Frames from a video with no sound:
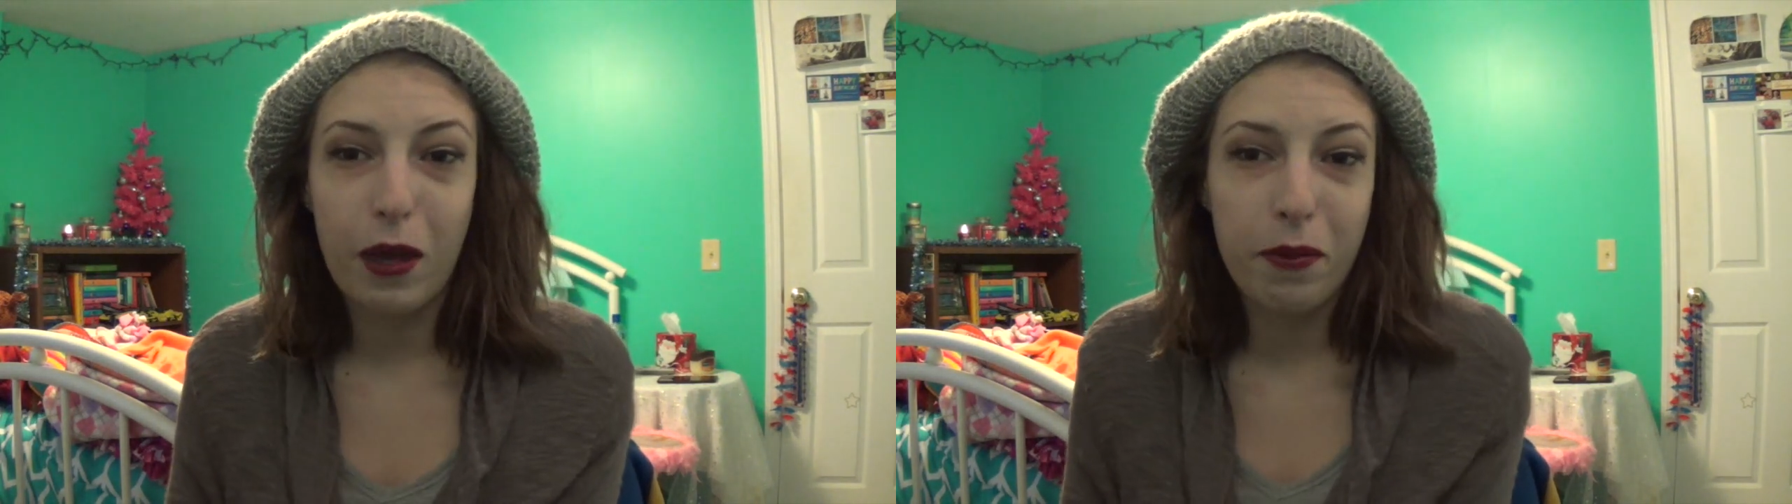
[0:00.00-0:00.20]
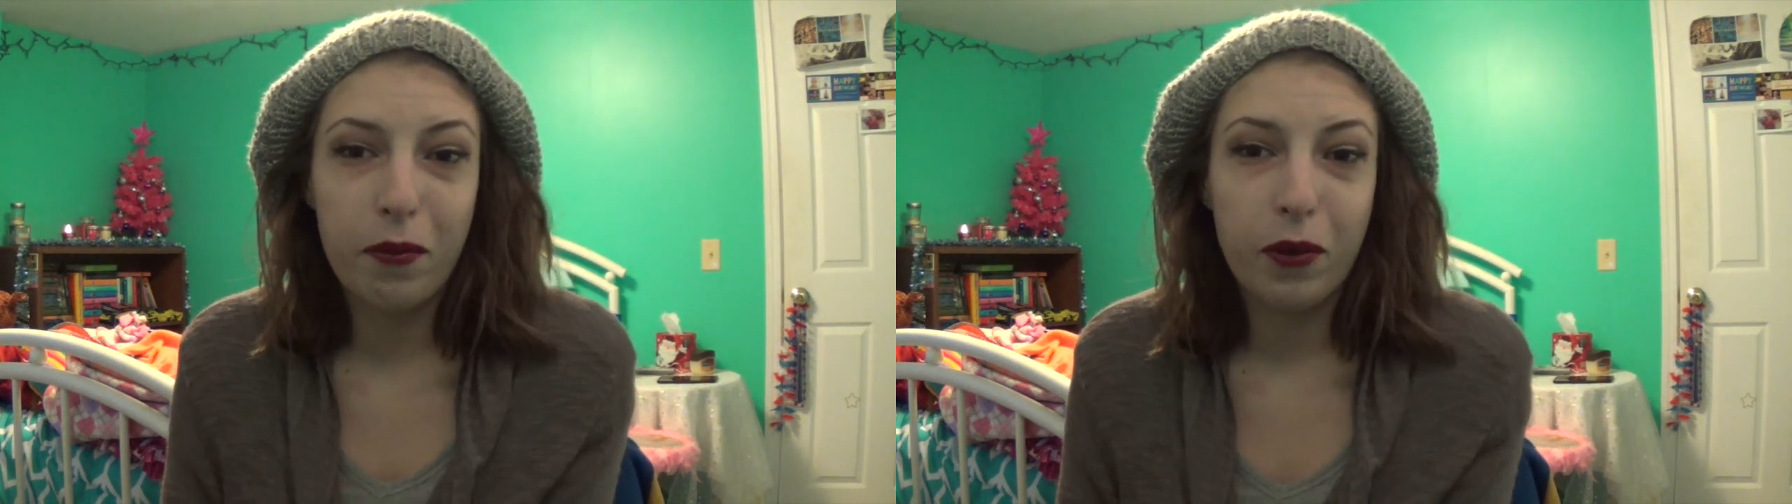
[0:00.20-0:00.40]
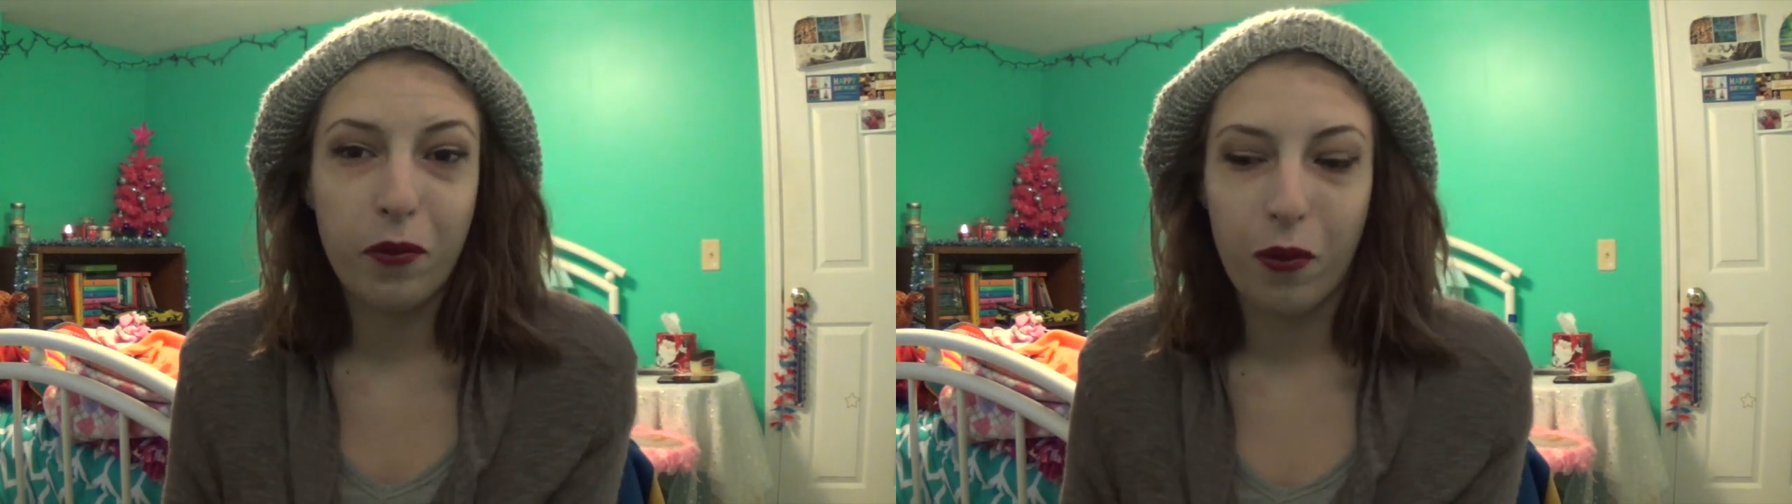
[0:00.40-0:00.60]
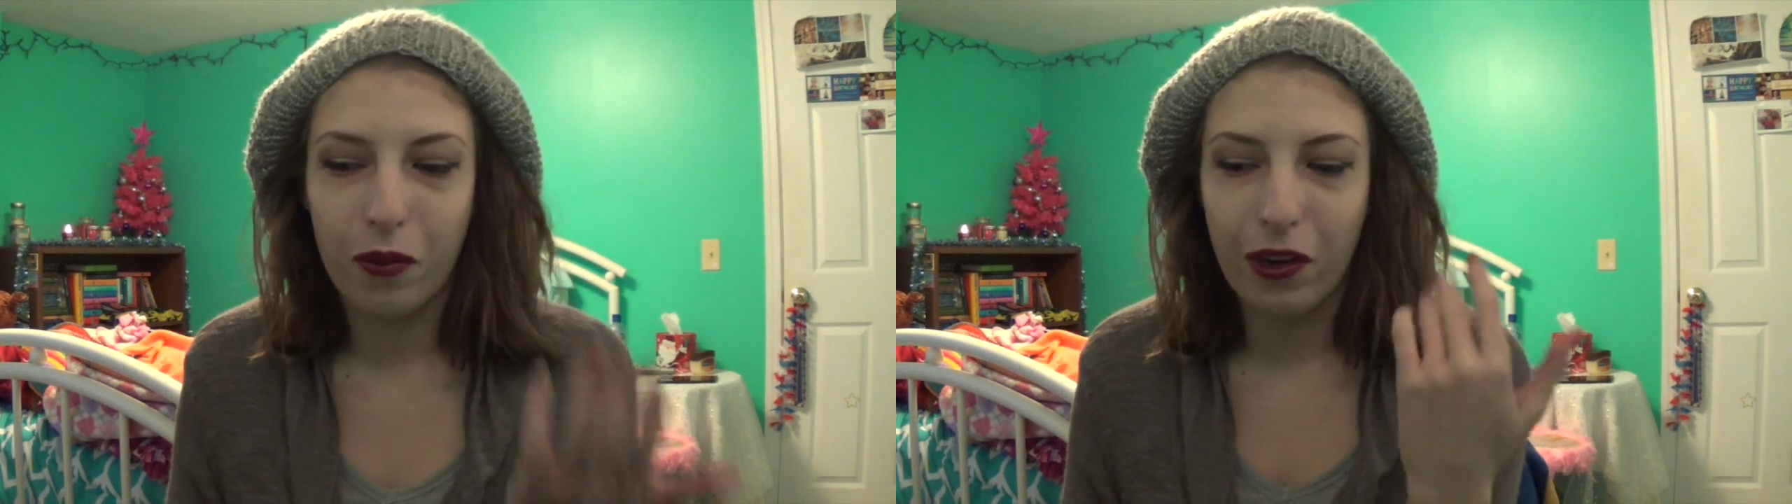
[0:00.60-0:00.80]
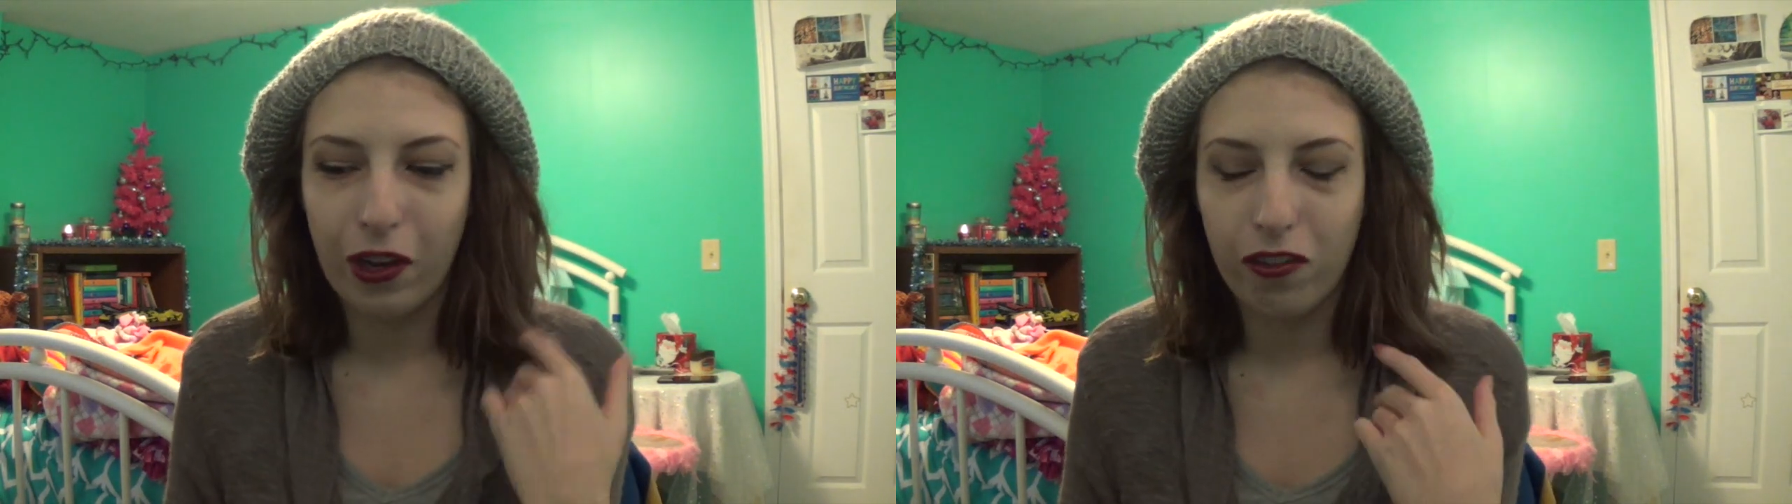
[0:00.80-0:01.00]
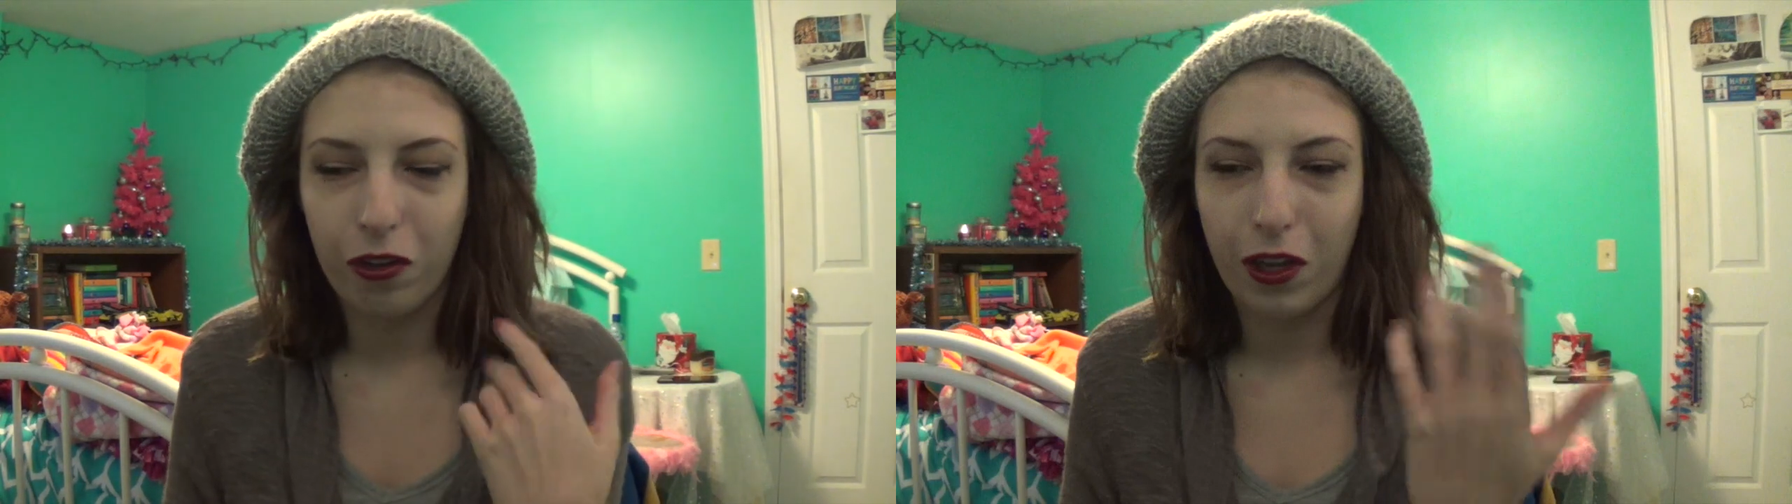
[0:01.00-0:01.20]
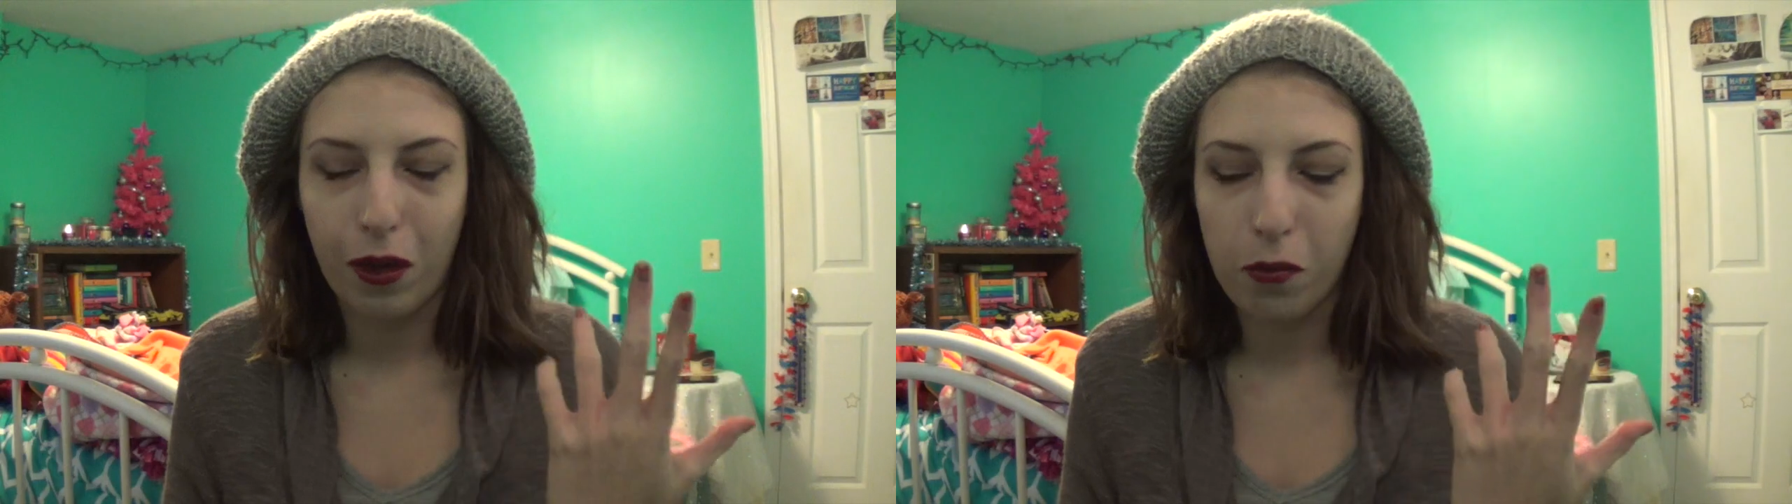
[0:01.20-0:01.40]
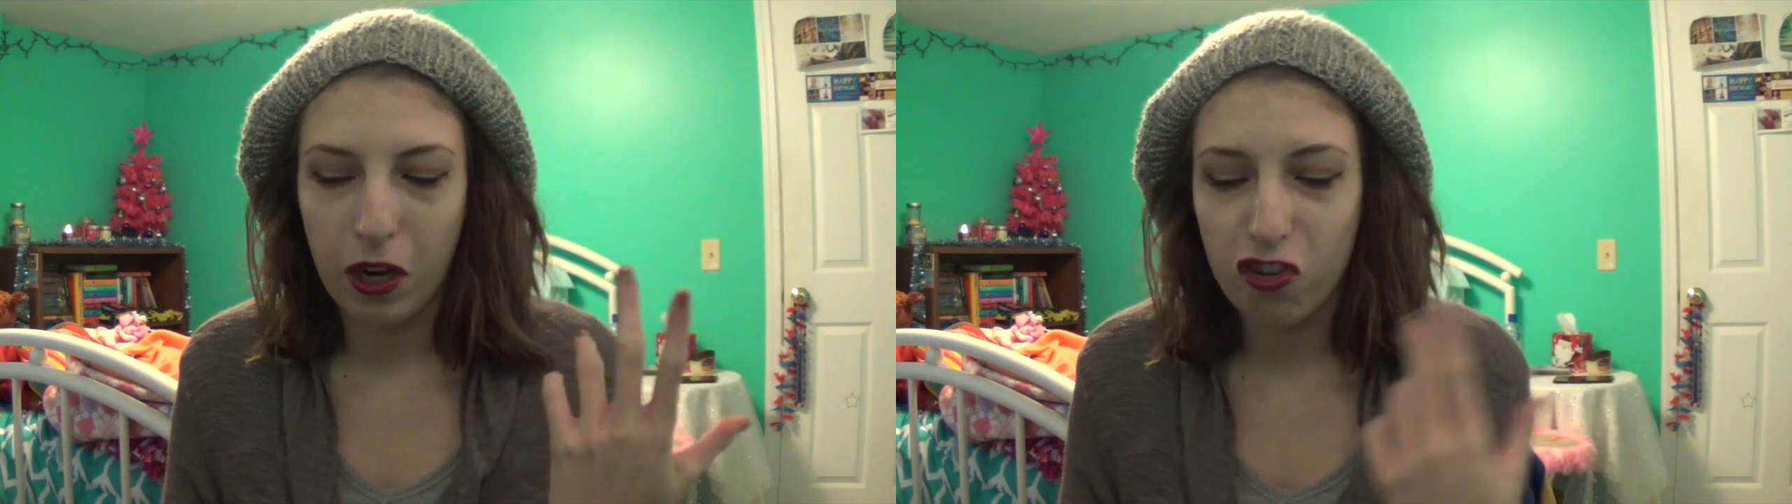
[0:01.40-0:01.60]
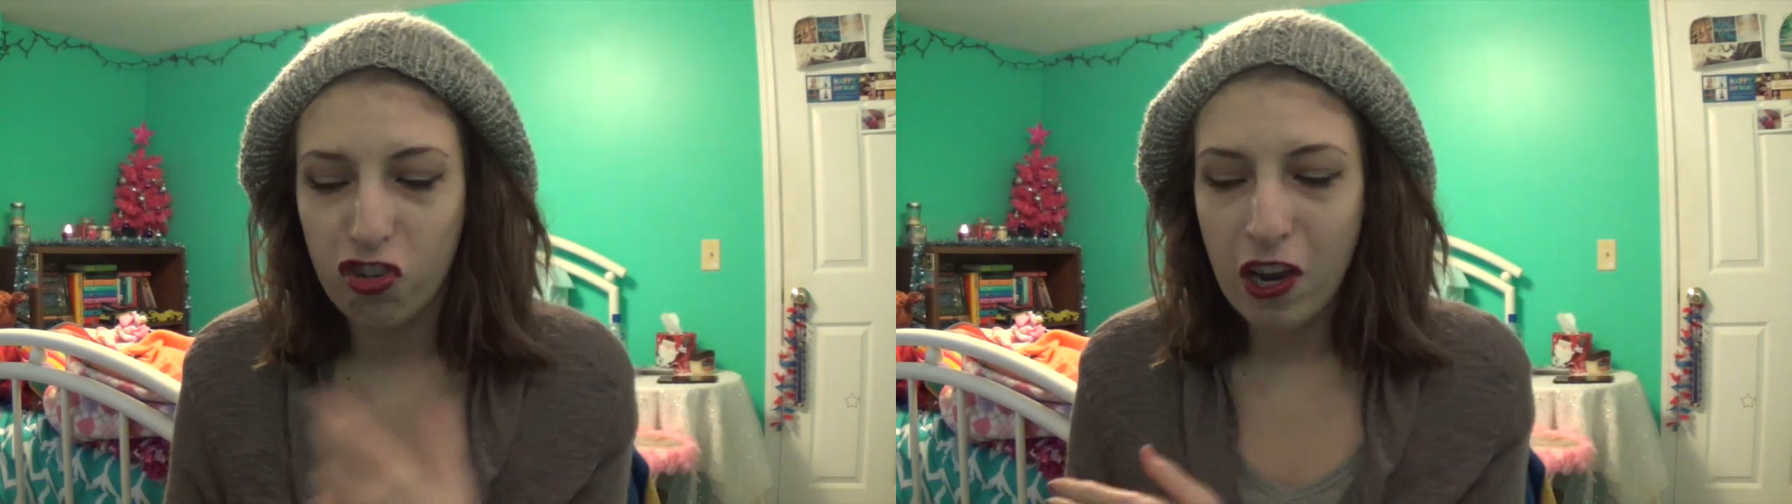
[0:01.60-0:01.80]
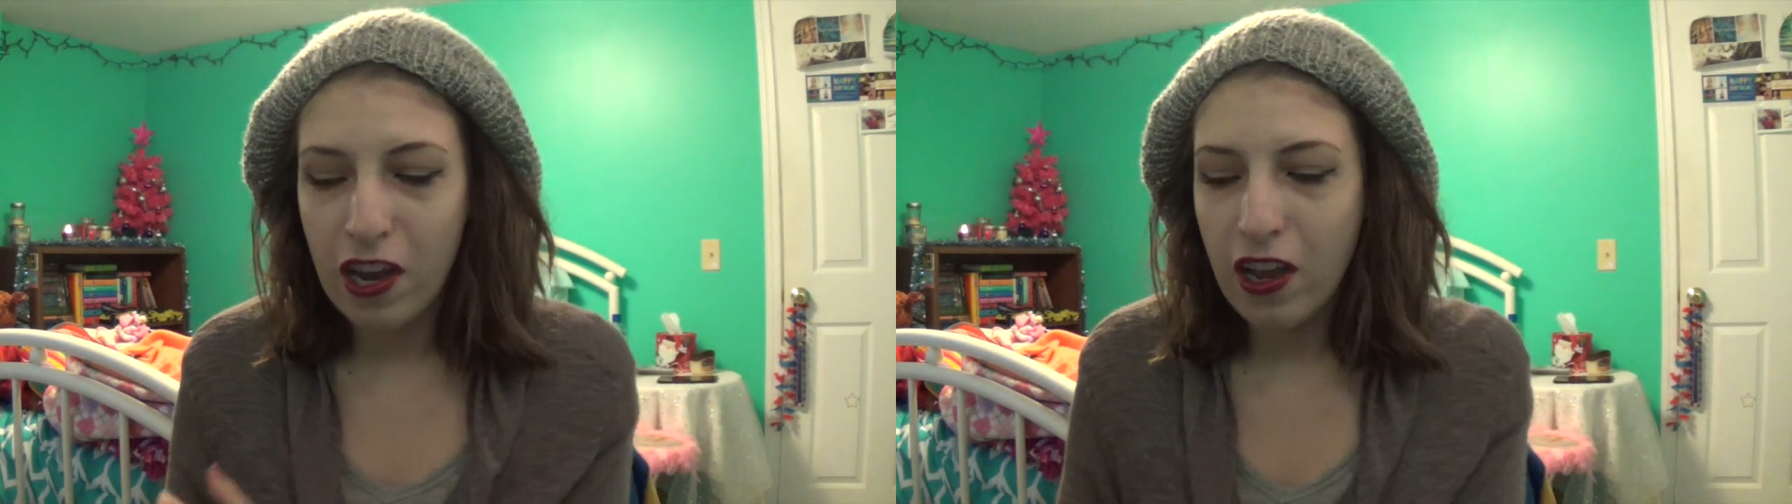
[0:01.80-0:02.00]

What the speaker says: I probably won't until like March.